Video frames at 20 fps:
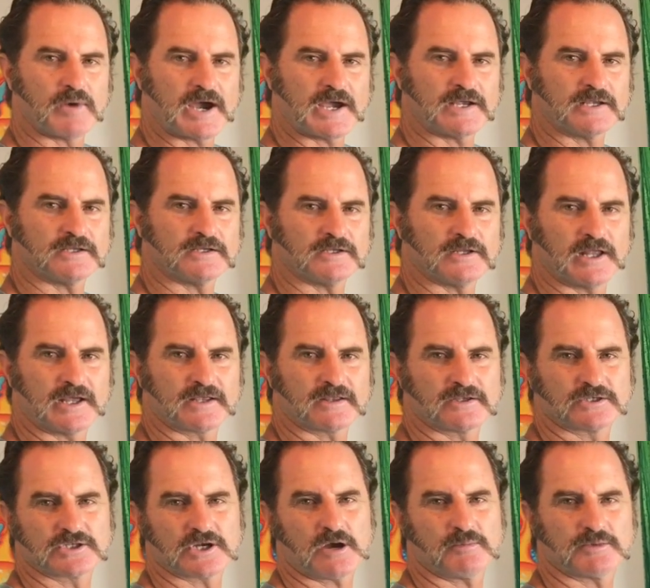might, like
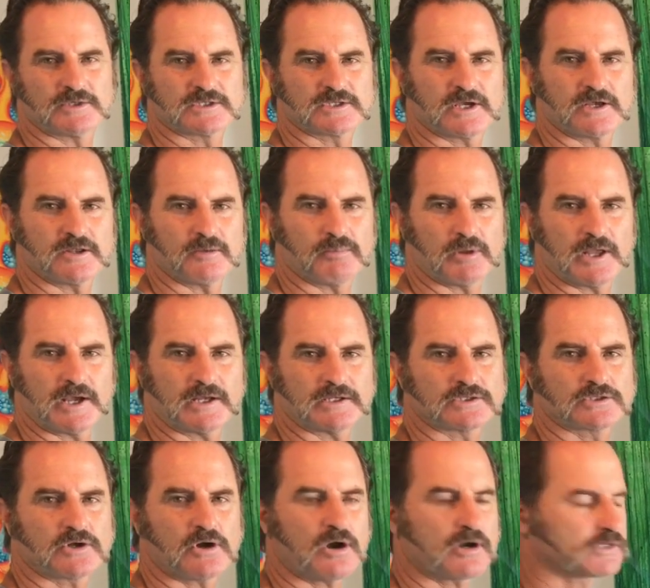the shamans say the
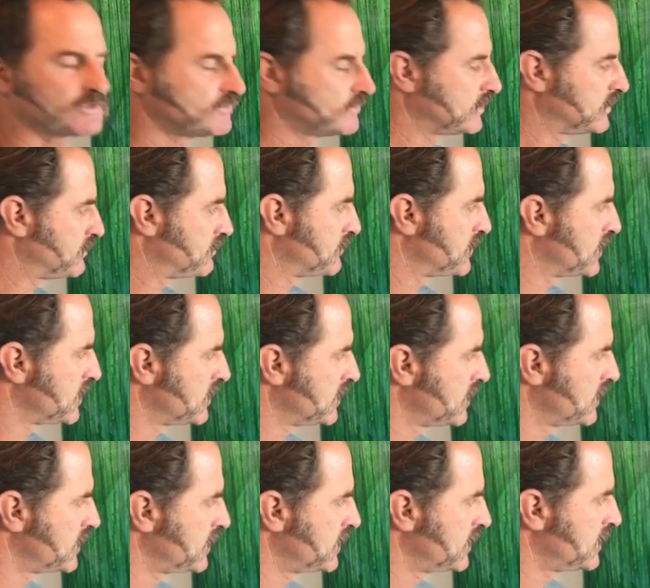plants talk to them,
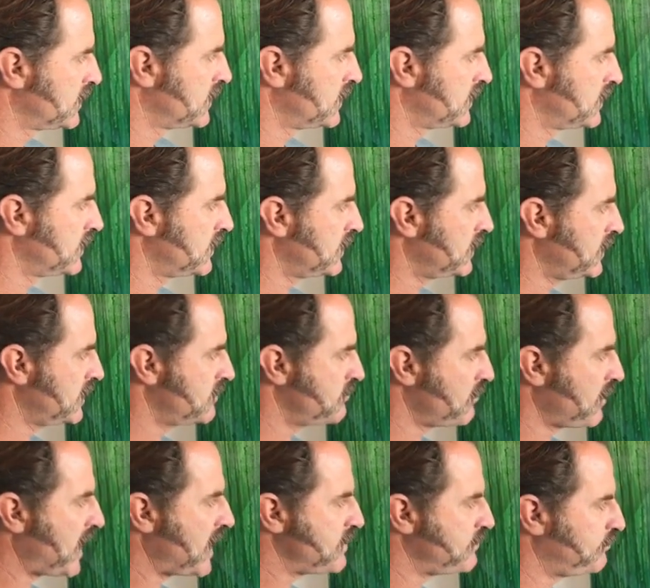it
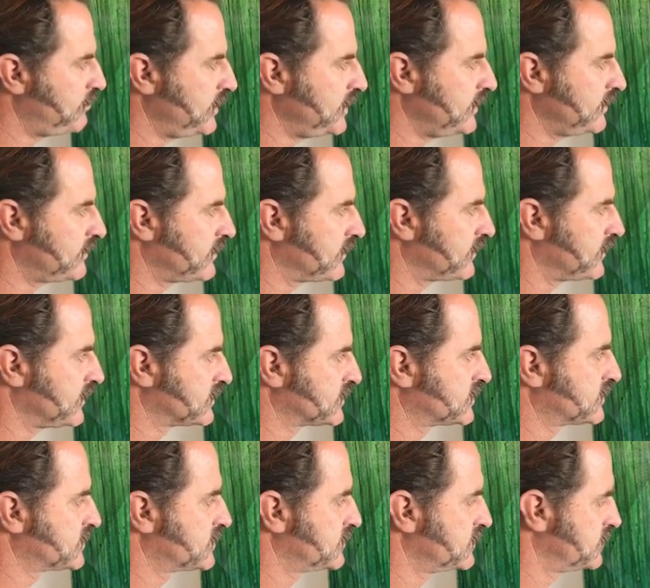might be that
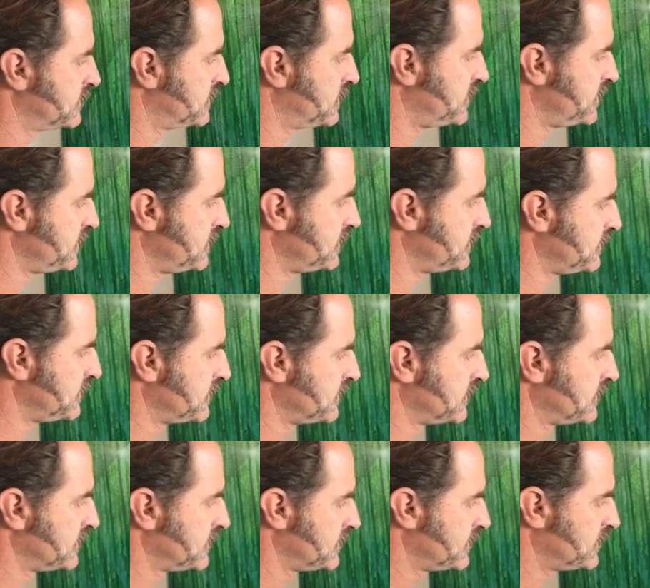this, the
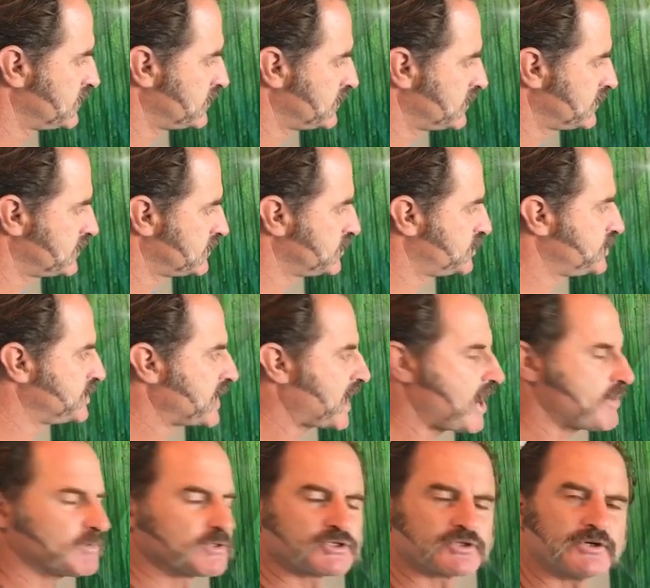
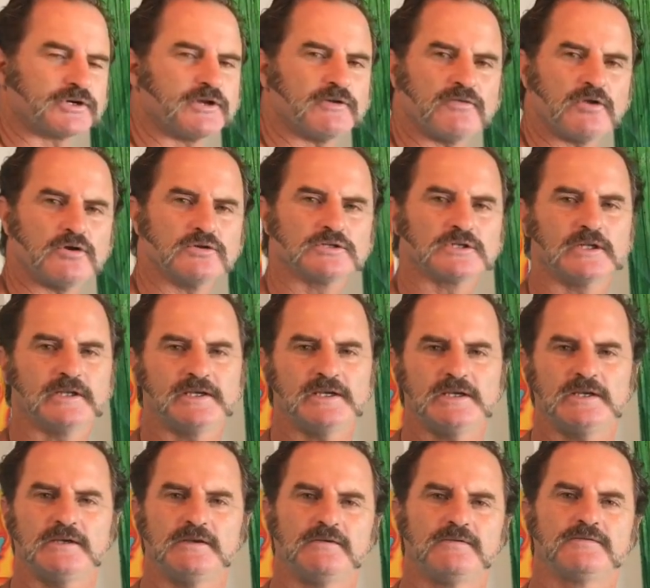geometry of those
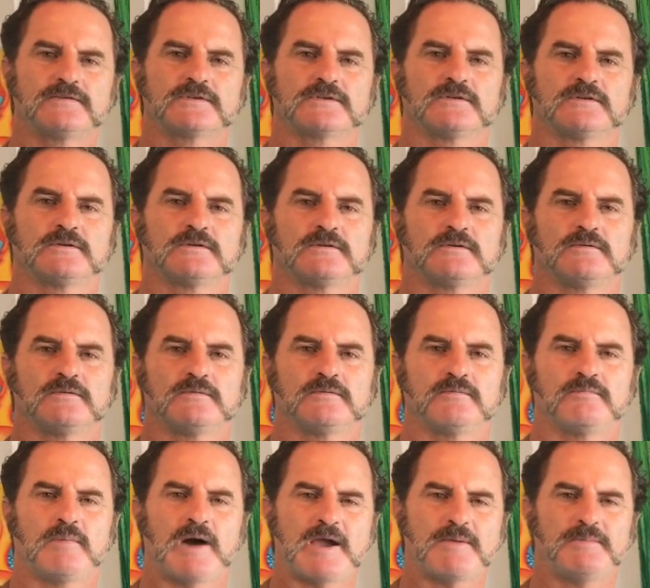leaves
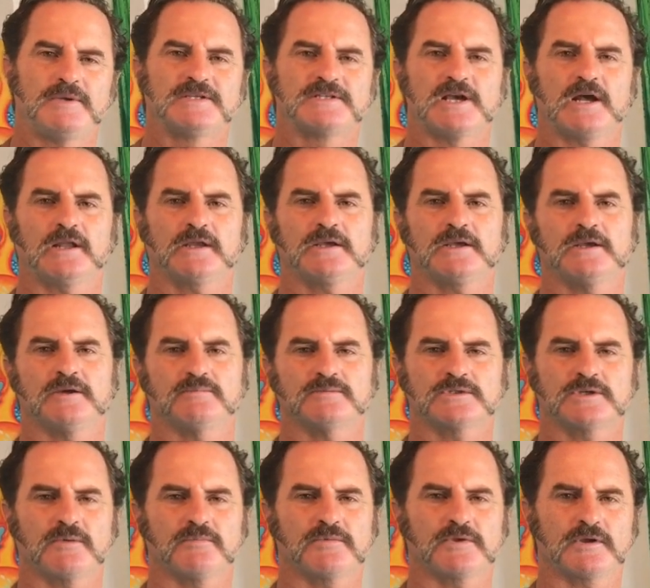might be telling him
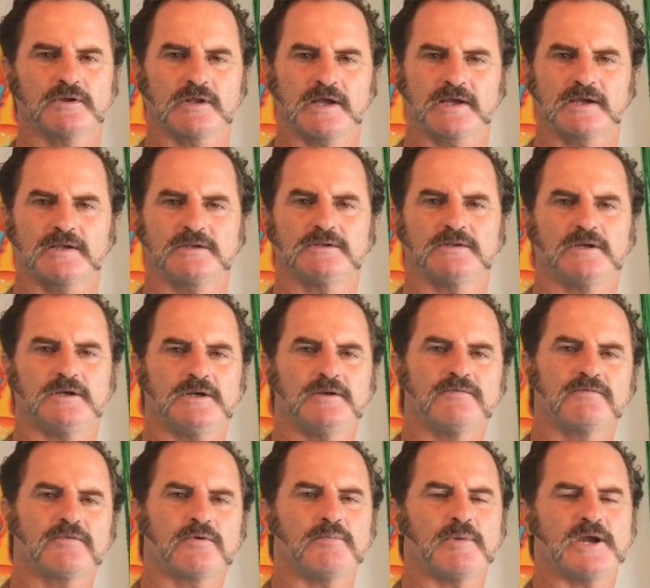something, like
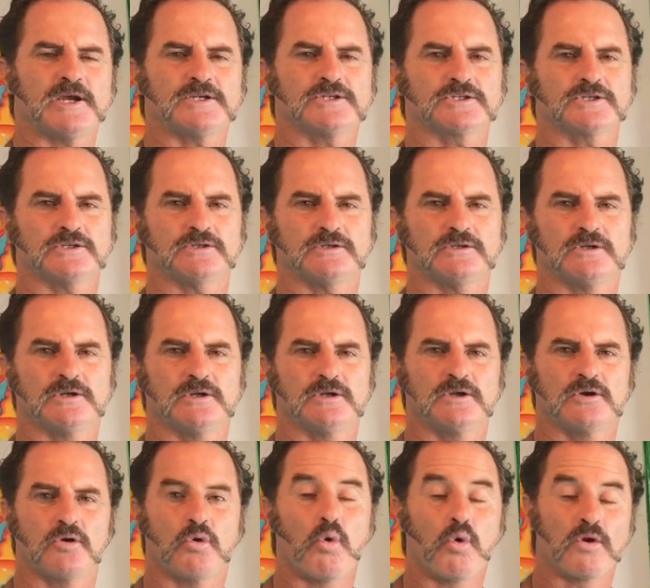information,
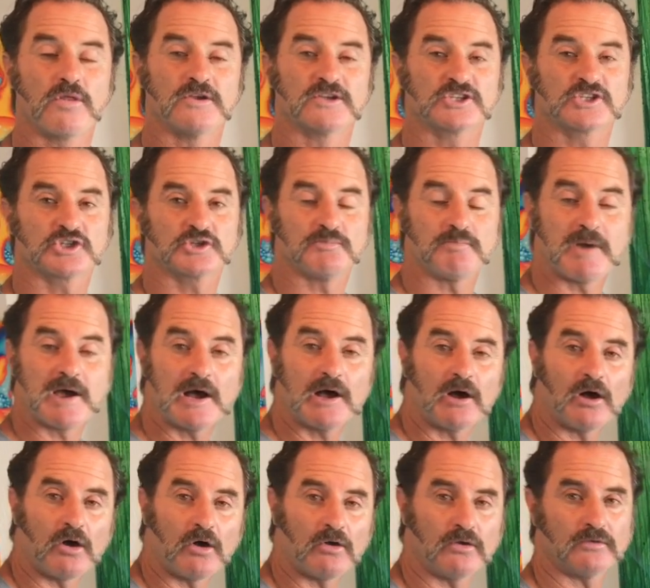or the
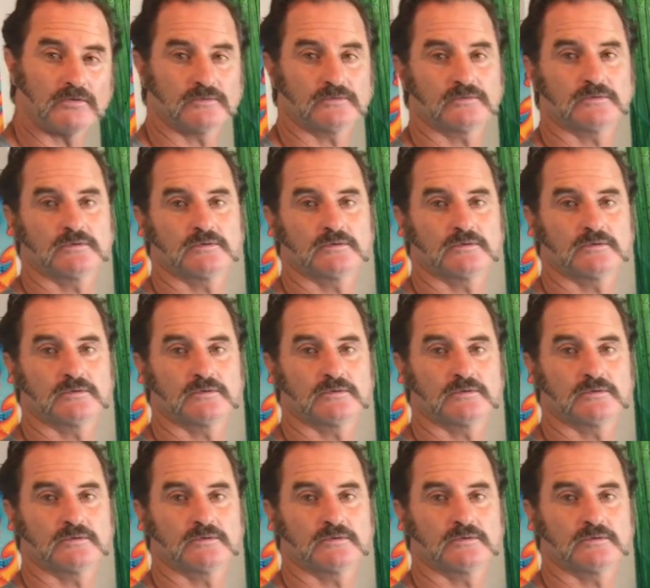smell,